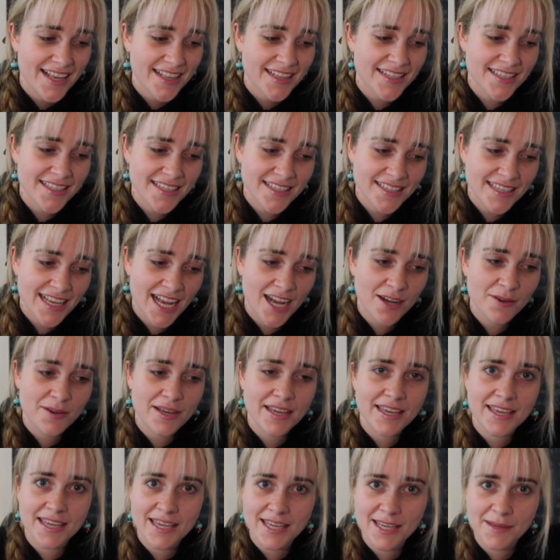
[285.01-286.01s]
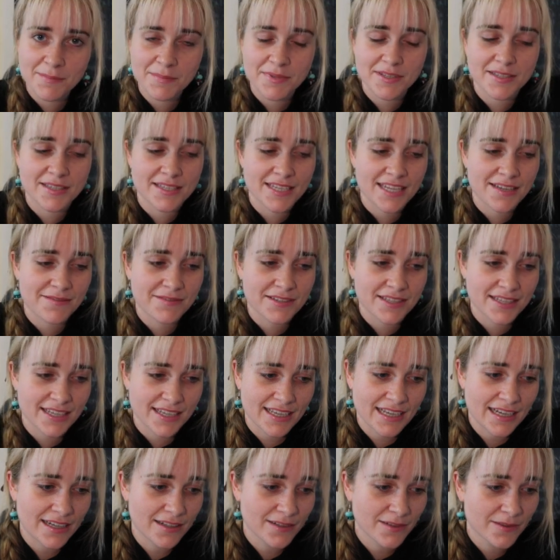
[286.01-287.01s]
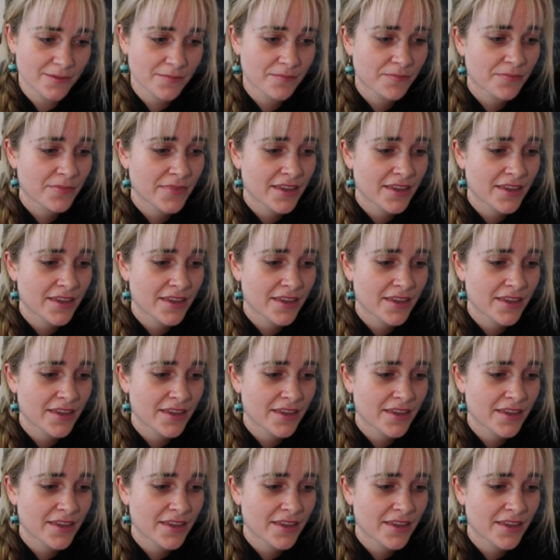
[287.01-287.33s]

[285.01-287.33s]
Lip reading: This is how he perceives the gull.